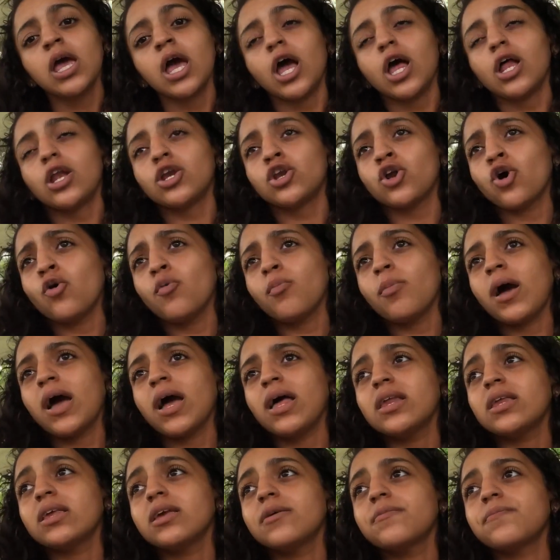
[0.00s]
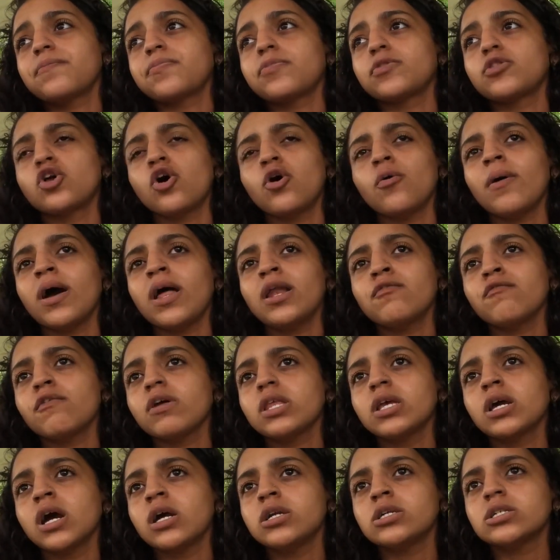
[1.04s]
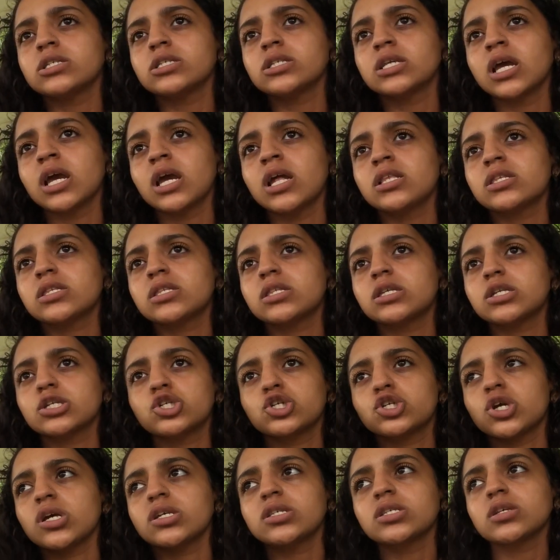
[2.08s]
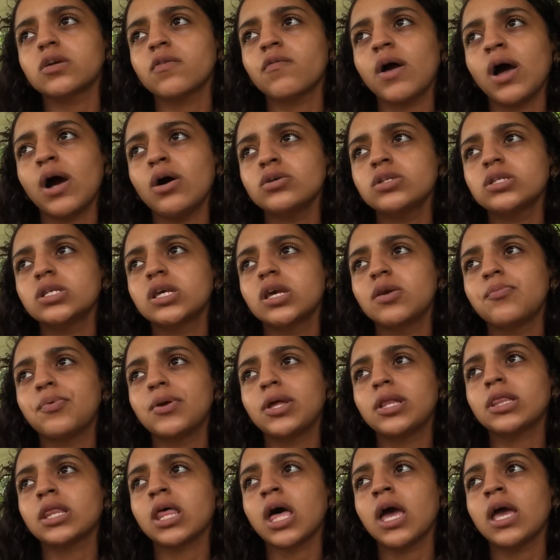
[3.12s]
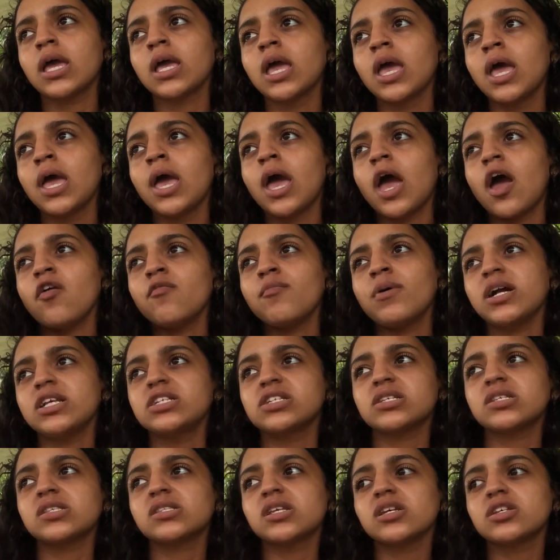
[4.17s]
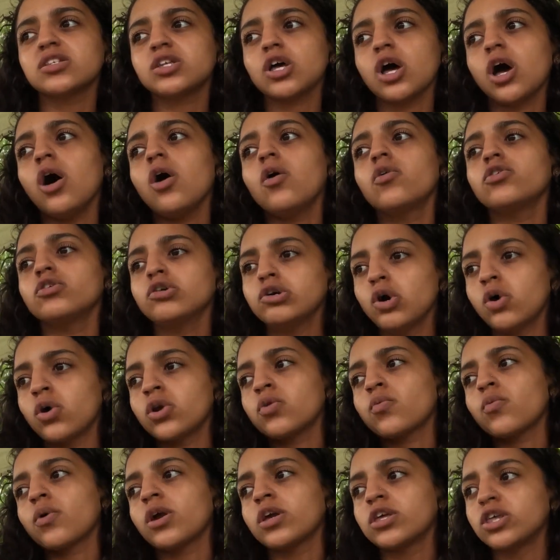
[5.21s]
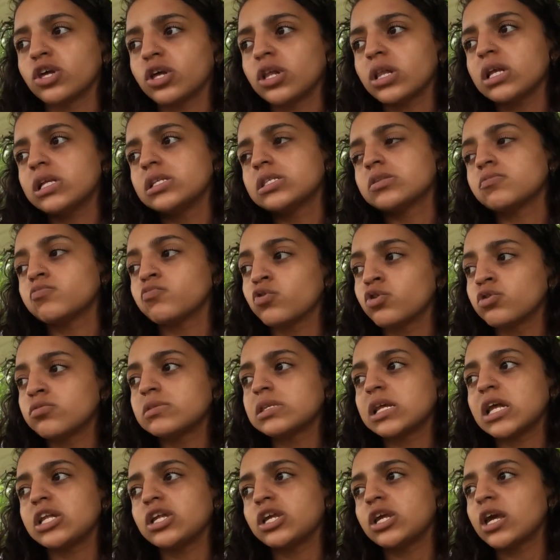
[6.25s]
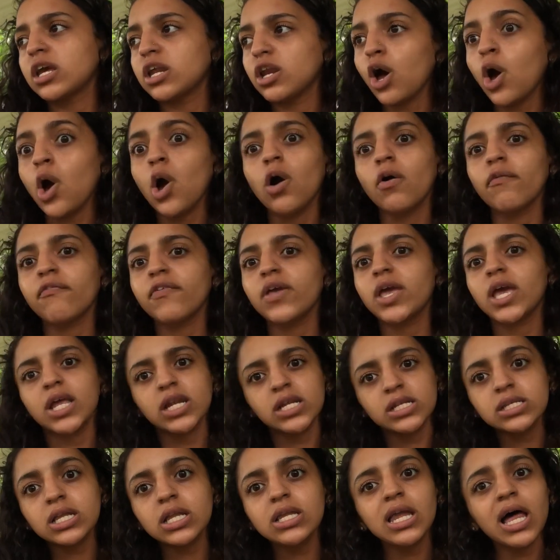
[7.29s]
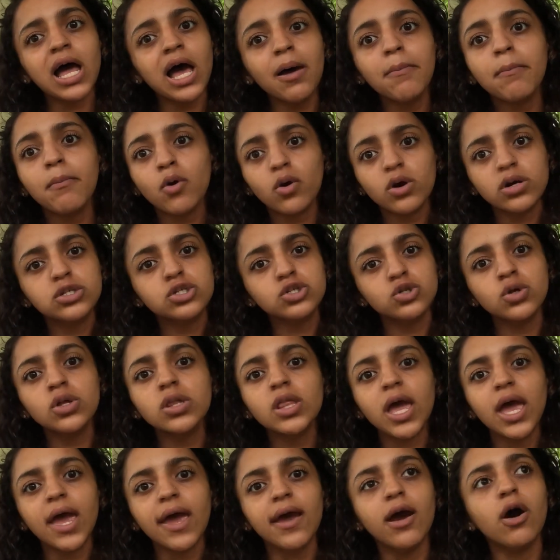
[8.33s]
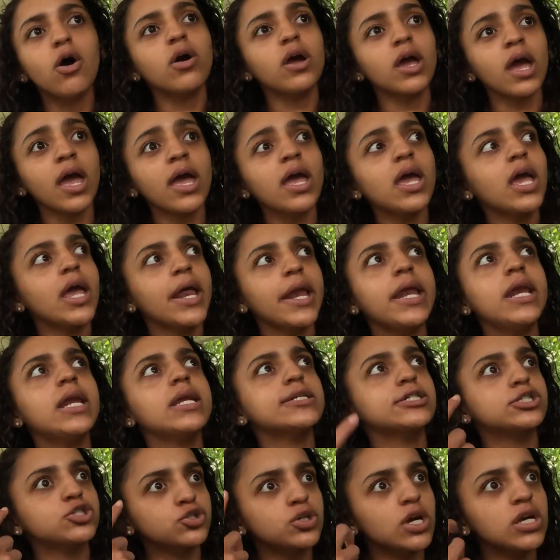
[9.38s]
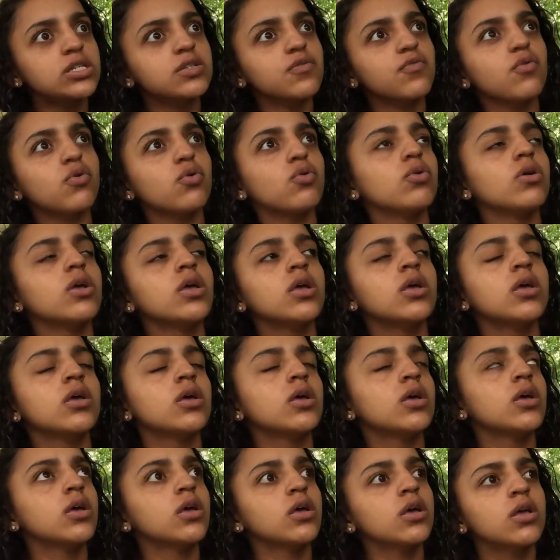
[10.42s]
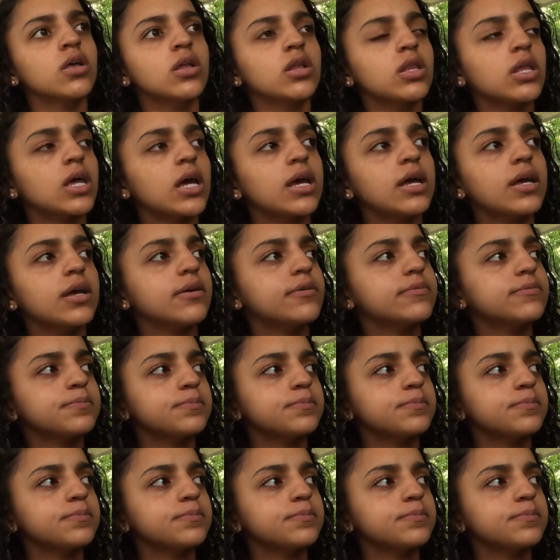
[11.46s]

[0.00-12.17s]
Nobody really understands the stress of housekeeping. Like, everybody just thinks, oh, you go into work, you clean some rooms, and you get off. It is a lot more to that, okay? And it is stressful. Like,